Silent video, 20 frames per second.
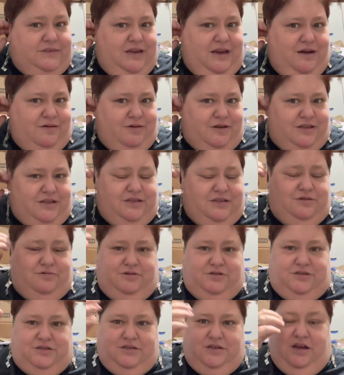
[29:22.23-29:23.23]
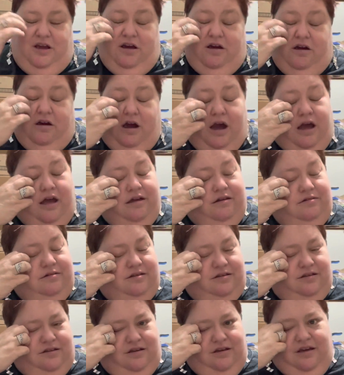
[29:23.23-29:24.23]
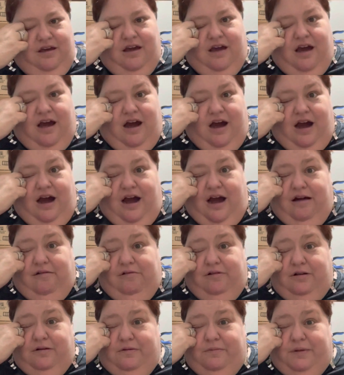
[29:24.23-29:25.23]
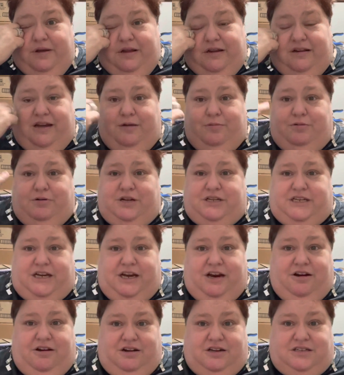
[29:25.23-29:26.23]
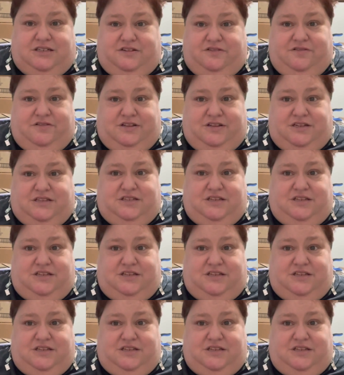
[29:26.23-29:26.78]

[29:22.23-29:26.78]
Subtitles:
This was, I would have been labeled a terrorist for this.